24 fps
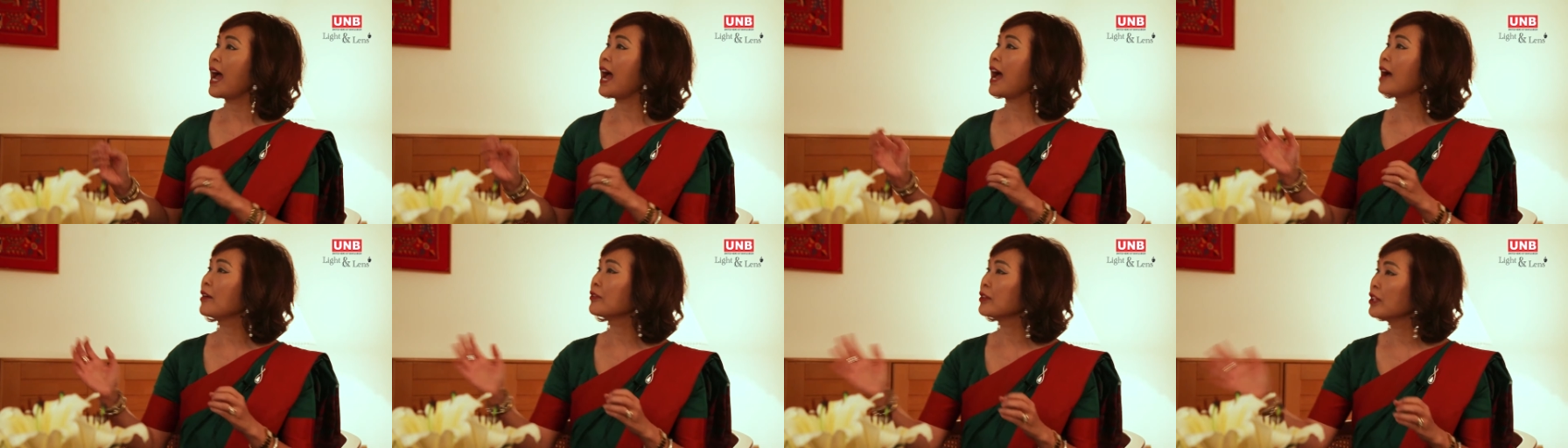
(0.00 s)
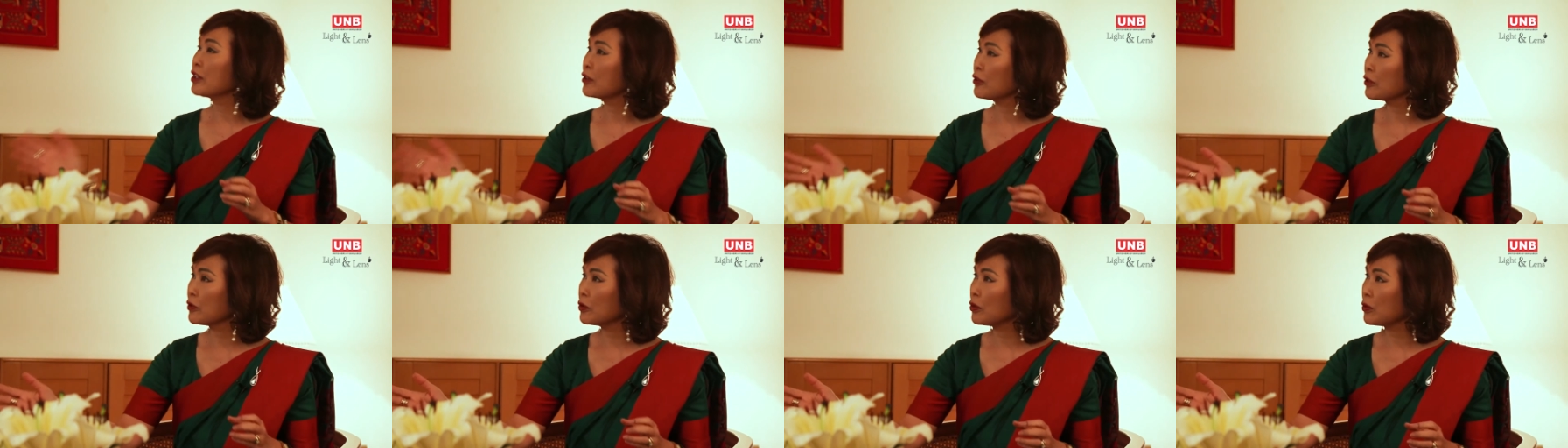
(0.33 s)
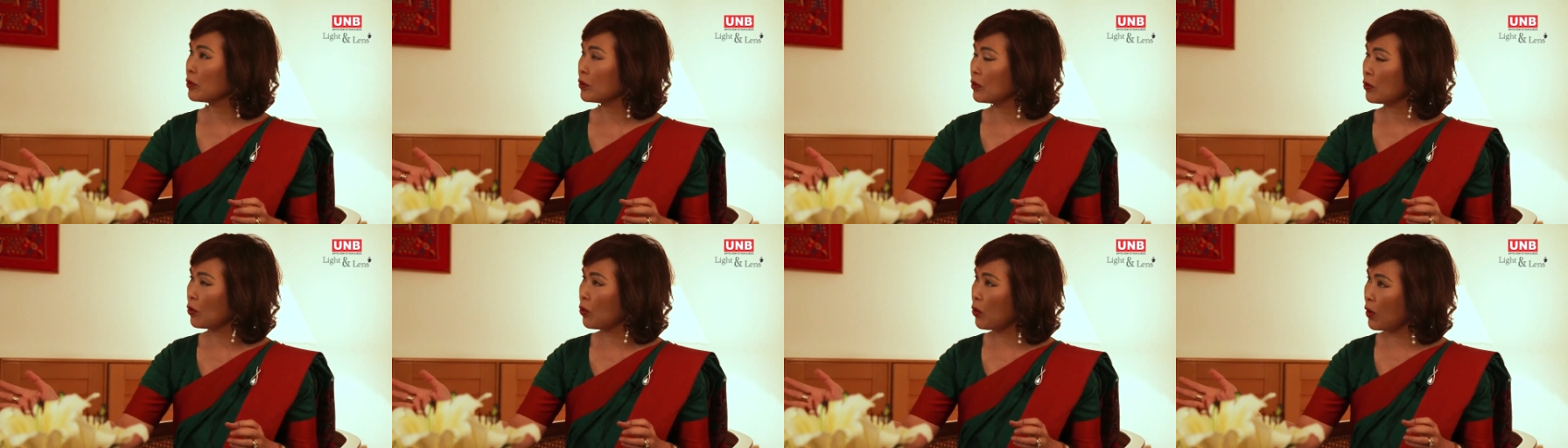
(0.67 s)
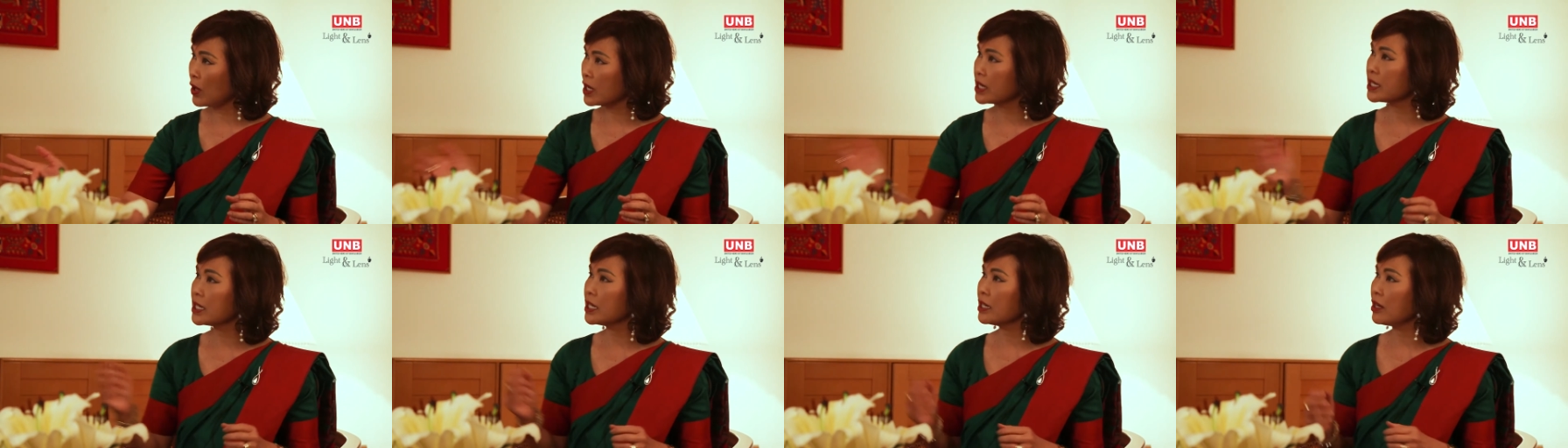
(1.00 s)
the
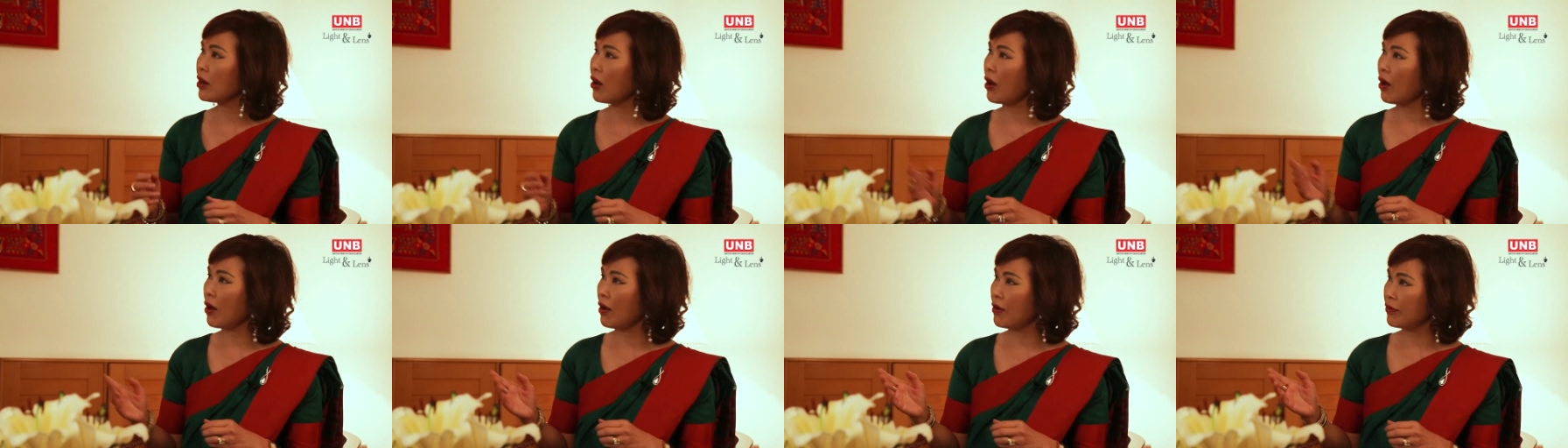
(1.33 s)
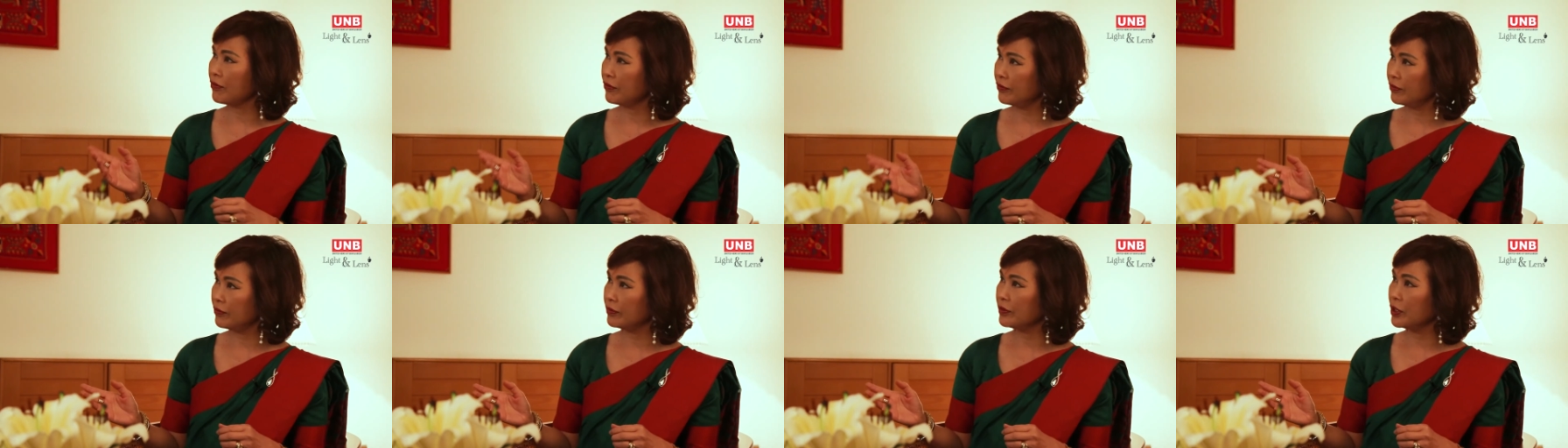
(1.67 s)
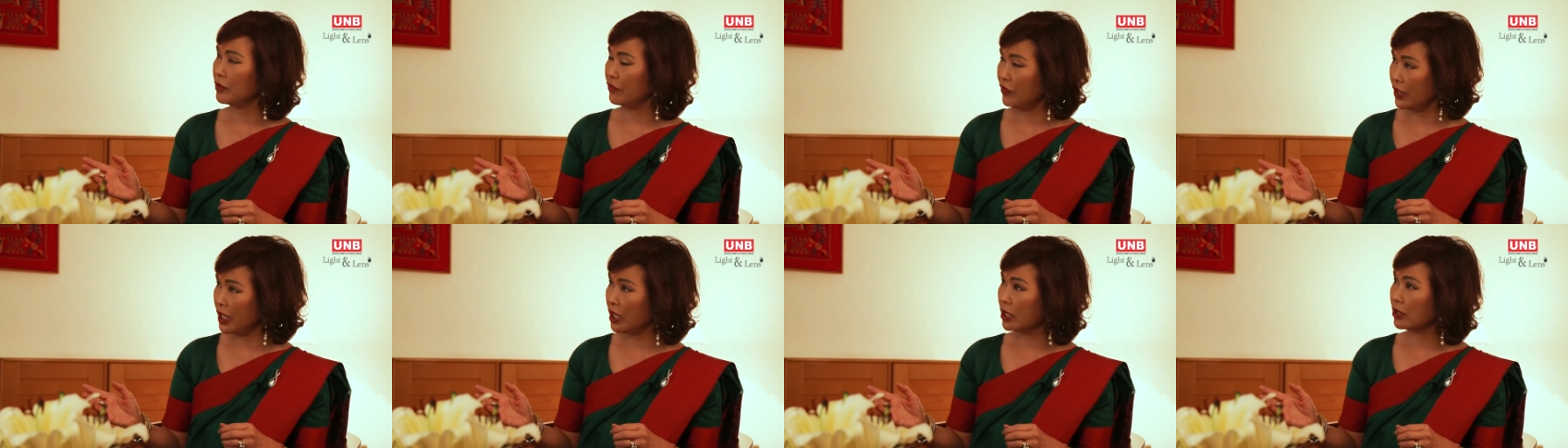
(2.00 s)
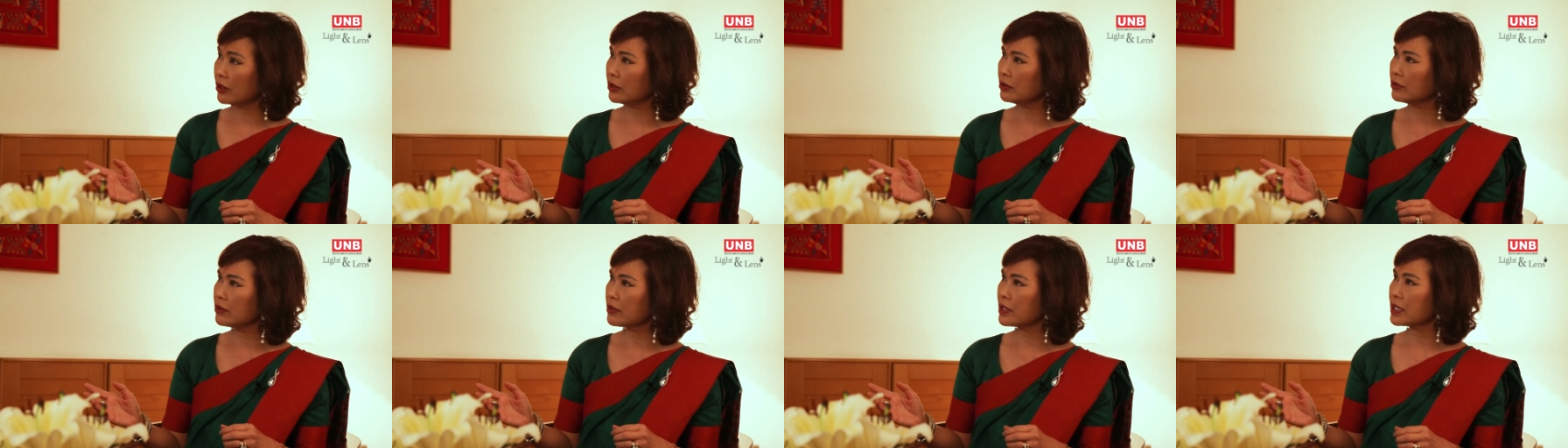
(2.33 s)
quality of the
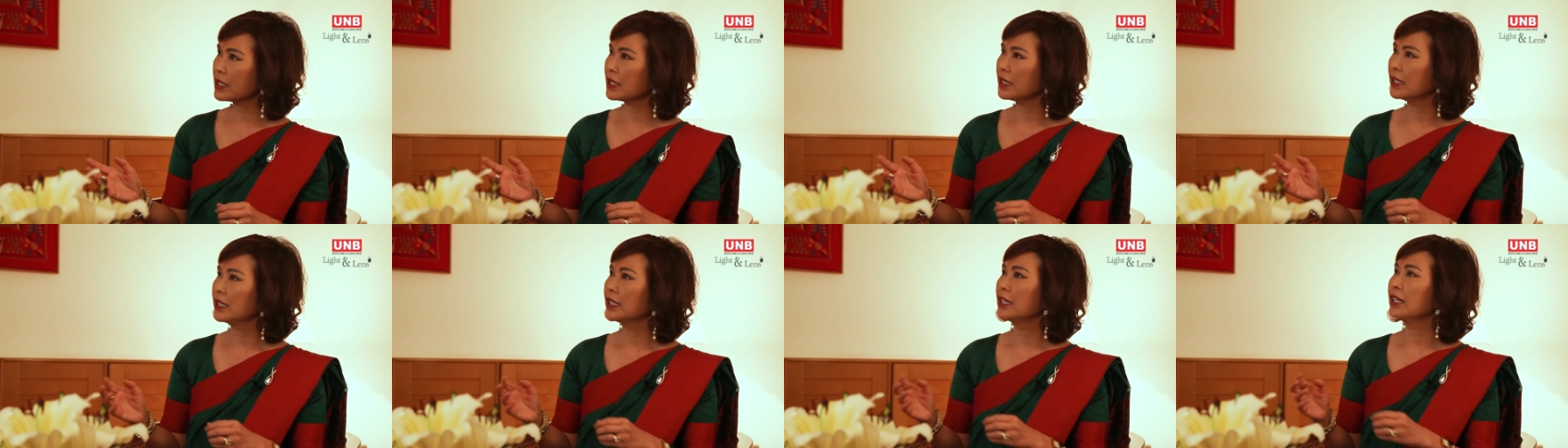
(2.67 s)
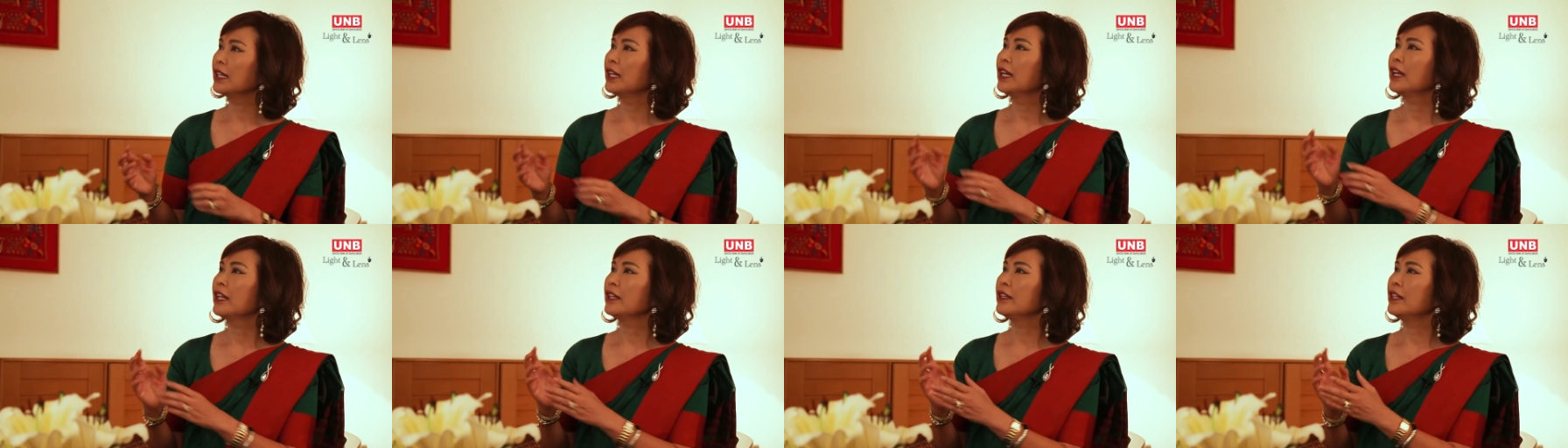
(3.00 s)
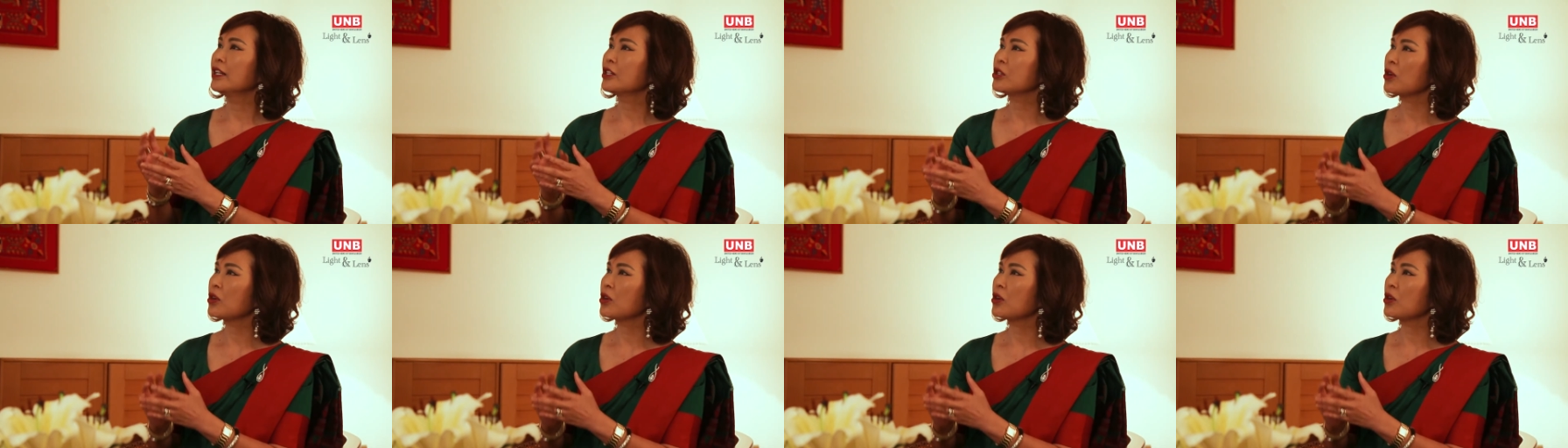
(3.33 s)
vehicles. They